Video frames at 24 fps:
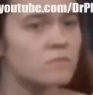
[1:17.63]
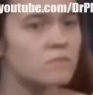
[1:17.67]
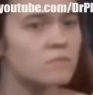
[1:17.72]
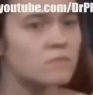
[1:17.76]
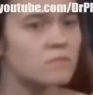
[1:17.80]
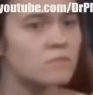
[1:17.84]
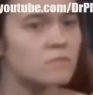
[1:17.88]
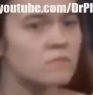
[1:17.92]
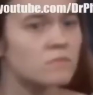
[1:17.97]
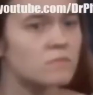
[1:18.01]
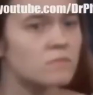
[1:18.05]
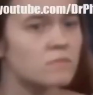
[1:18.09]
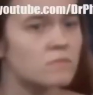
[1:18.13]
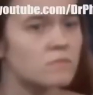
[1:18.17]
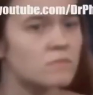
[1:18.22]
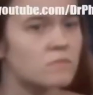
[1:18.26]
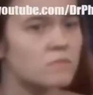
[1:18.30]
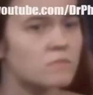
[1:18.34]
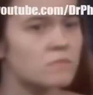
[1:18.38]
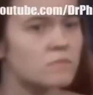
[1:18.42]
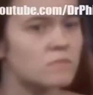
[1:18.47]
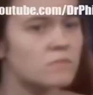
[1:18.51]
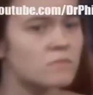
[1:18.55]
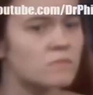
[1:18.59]

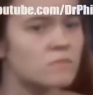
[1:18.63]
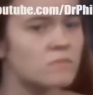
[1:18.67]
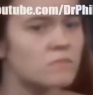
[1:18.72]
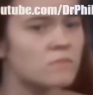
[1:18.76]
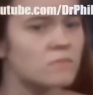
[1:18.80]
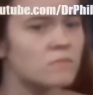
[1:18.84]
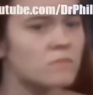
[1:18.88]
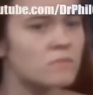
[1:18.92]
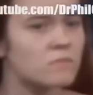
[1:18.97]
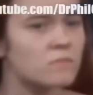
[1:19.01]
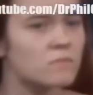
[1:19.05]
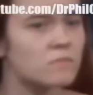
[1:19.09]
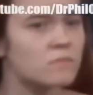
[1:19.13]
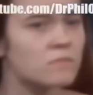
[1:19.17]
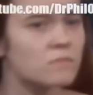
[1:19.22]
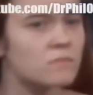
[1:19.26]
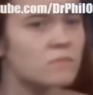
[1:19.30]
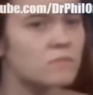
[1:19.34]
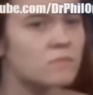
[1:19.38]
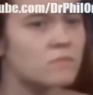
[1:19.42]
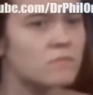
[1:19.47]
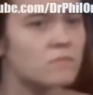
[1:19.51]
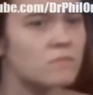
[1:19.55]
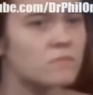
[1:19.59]

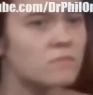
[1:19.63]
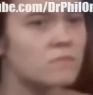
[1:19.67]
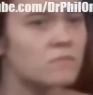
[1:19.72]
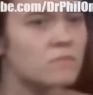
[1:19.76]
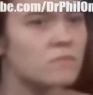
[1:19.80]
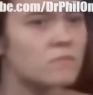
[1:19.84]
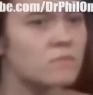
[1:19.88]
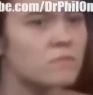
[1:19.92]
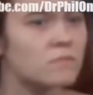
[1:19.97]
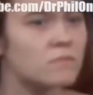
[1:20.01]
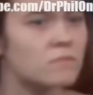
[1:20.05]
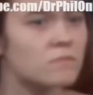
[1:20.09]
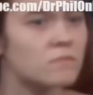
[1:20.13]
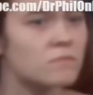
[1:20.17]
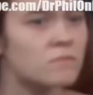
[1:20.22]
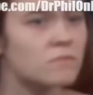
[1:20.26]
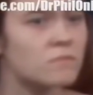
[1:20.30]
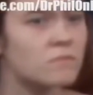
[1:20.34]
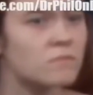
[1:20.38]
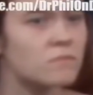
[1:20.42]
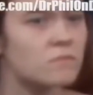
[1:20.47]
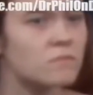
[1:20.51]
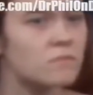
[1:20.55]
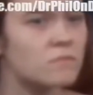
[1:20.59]

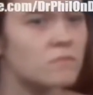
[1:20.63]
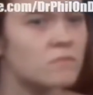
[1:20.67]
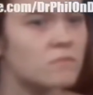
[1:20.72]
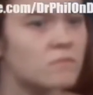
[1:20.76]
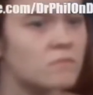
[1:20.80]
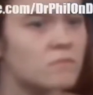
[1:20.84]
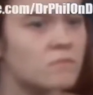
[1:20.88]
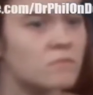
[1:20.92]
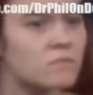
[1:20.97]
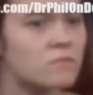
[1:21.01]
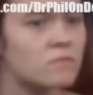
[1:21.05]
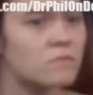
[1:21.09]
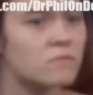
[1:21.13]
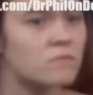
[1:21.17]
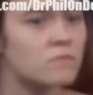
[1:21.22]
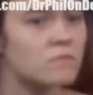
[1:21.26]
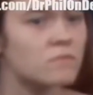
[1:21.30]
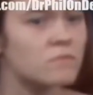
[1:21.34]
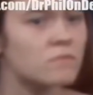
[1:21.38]
(silent)